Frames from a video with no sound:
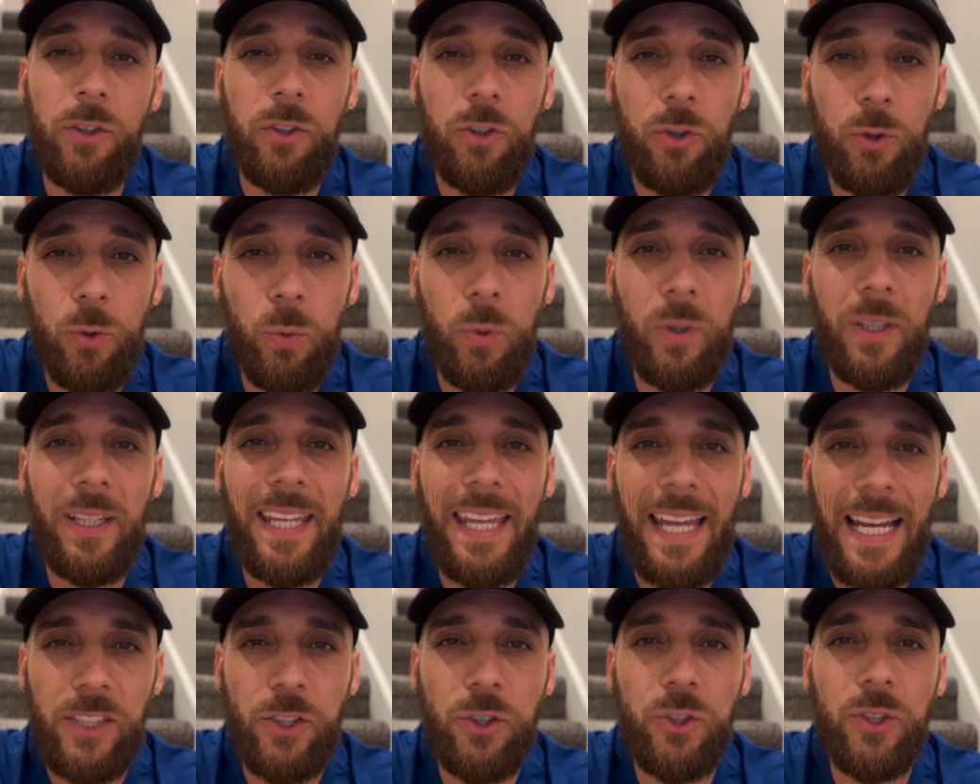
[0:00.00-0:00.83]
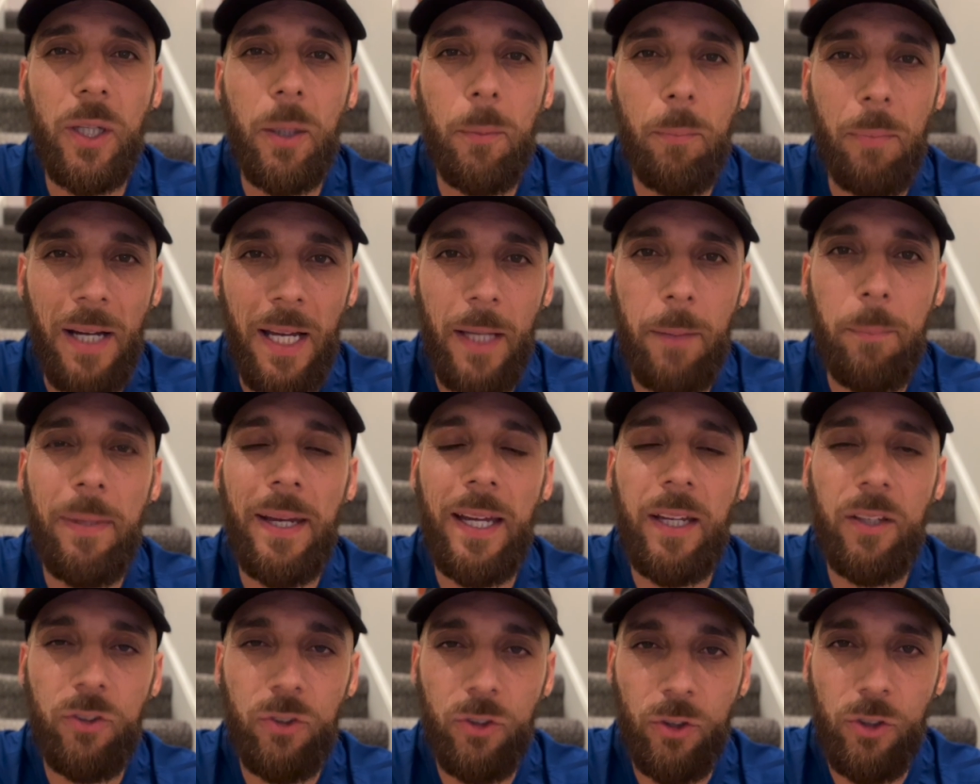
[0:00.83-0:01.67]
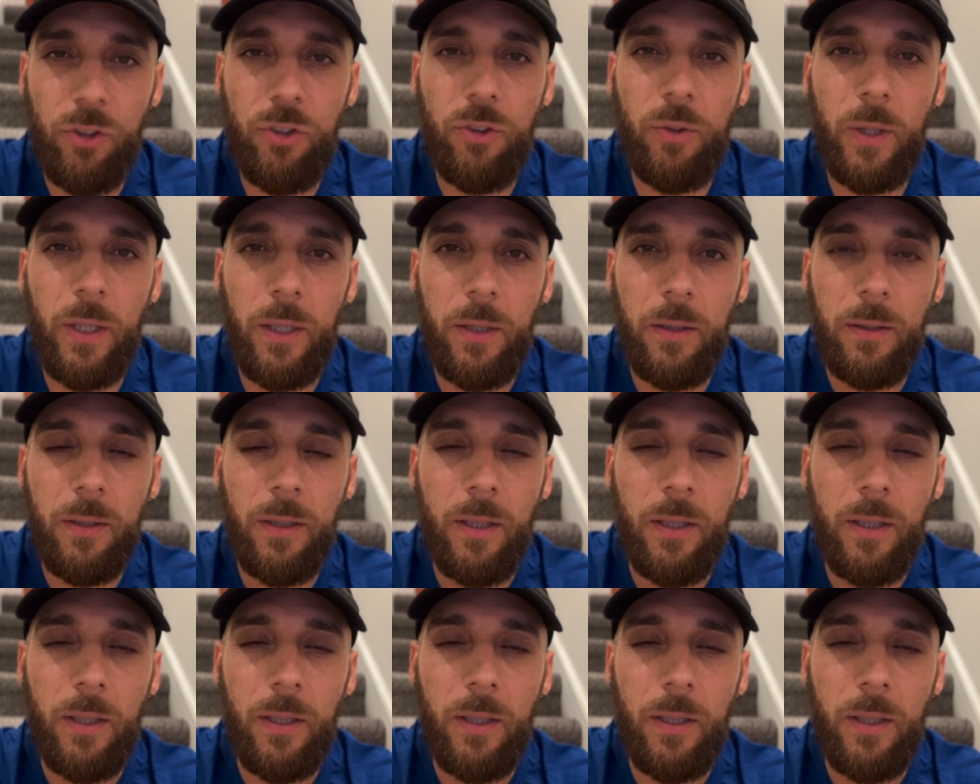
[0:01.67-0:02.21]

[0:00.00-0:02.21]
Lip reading: to a gastric bypass surgery.